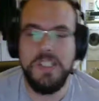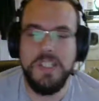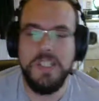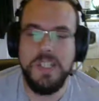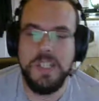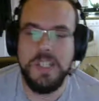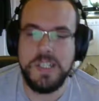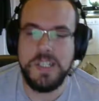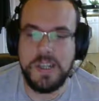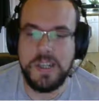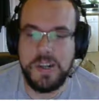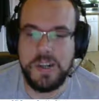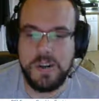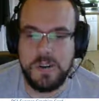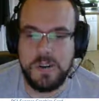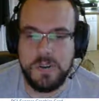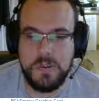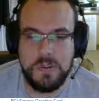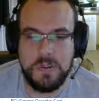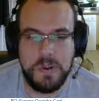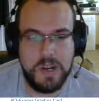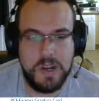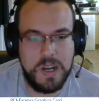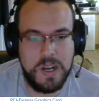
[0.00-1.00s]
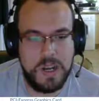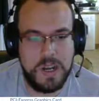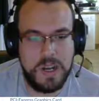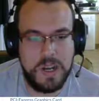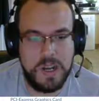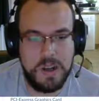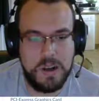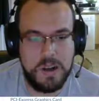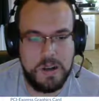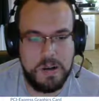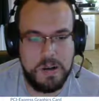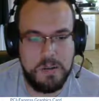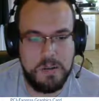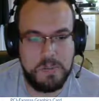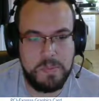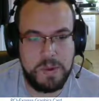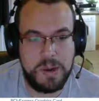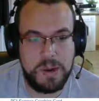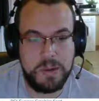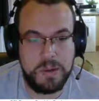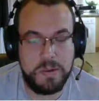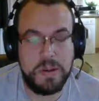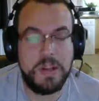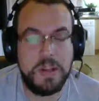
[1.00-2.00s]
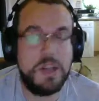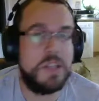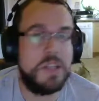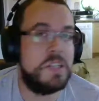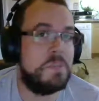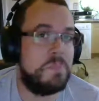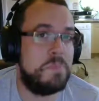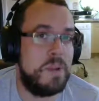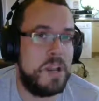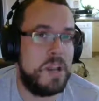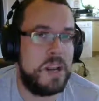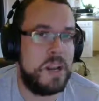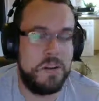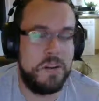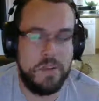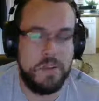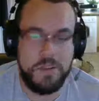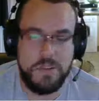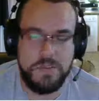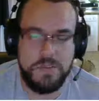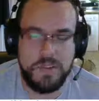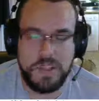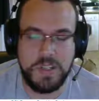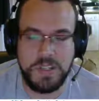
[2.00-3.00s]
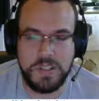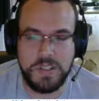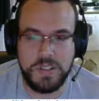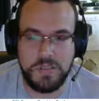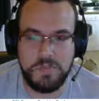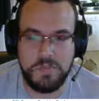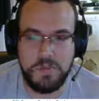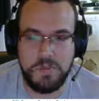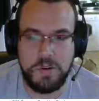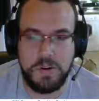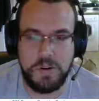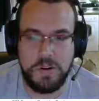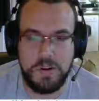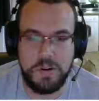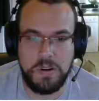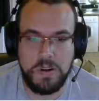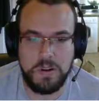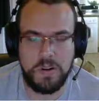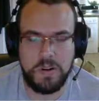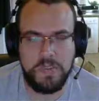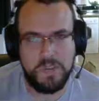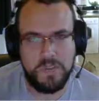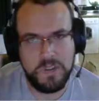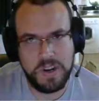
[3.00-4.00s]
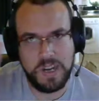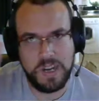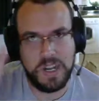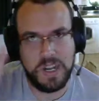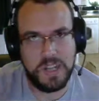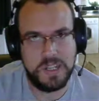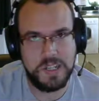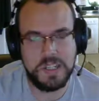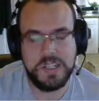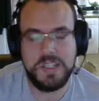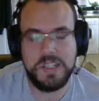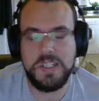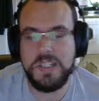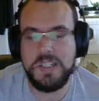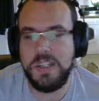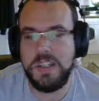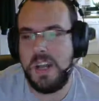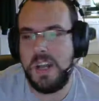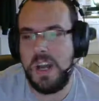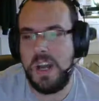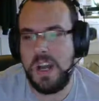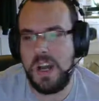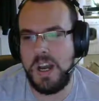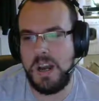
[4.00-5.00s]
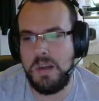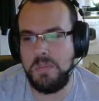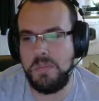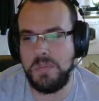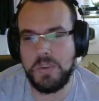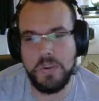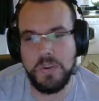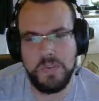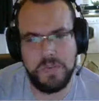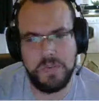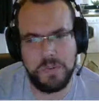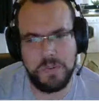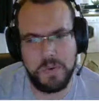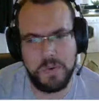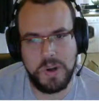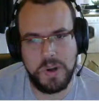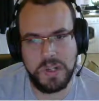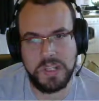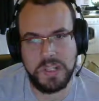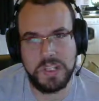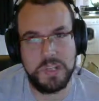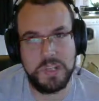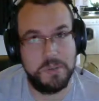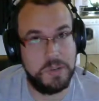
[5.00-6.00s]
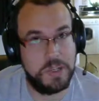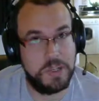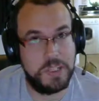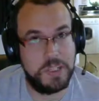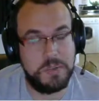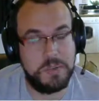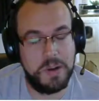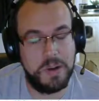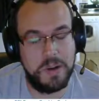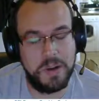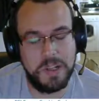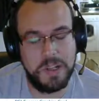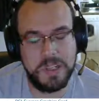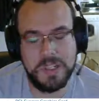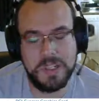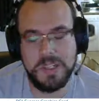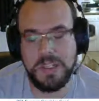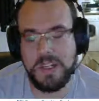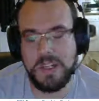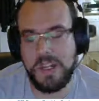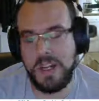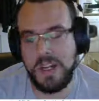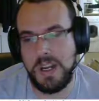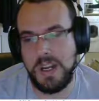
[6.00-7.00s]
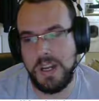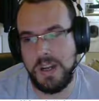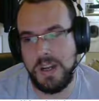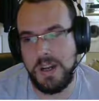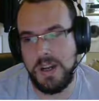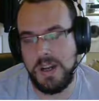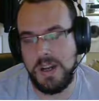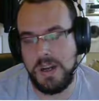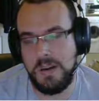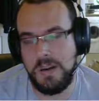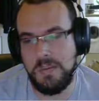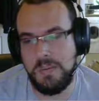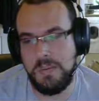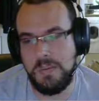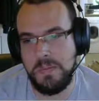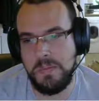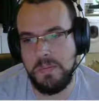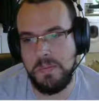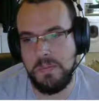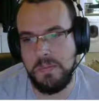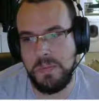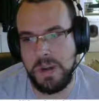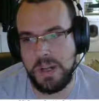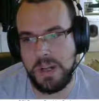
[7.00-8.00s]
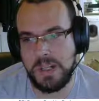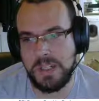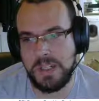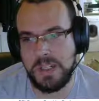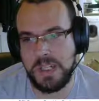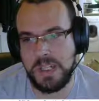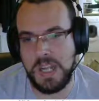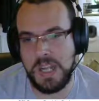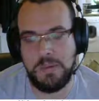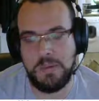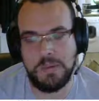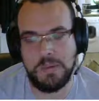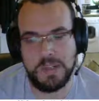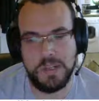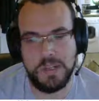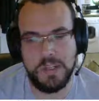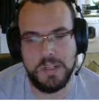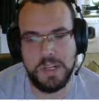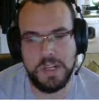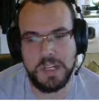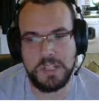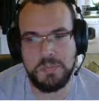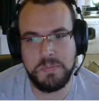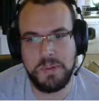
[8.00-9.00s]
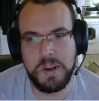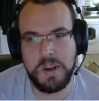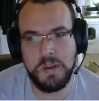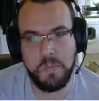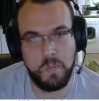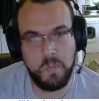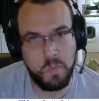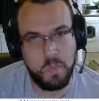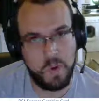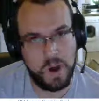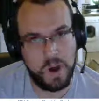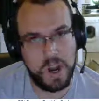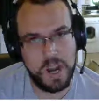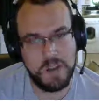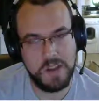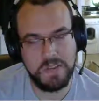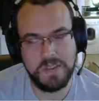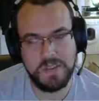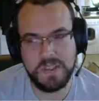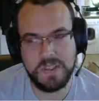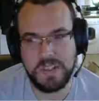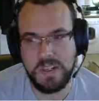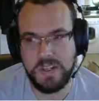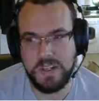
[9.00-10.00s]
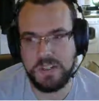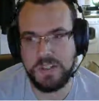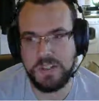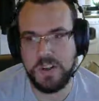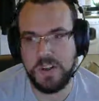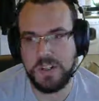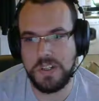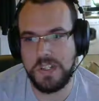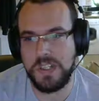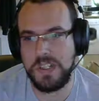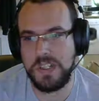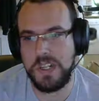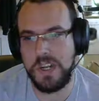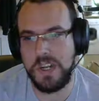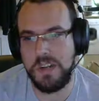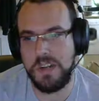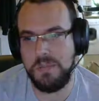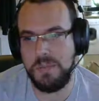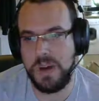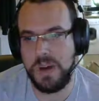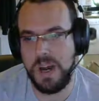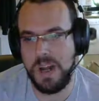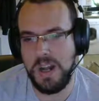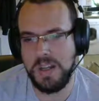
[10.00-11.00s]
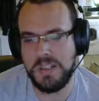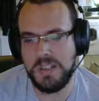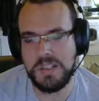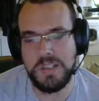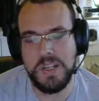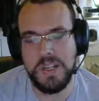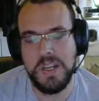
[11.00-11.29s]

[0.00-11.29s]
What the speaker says: So, and I'm going to explain the reasons why. I've got three lists. Two of them are quite similar, to be honest. But yeah, I'm going to explain why I've chosen certain parts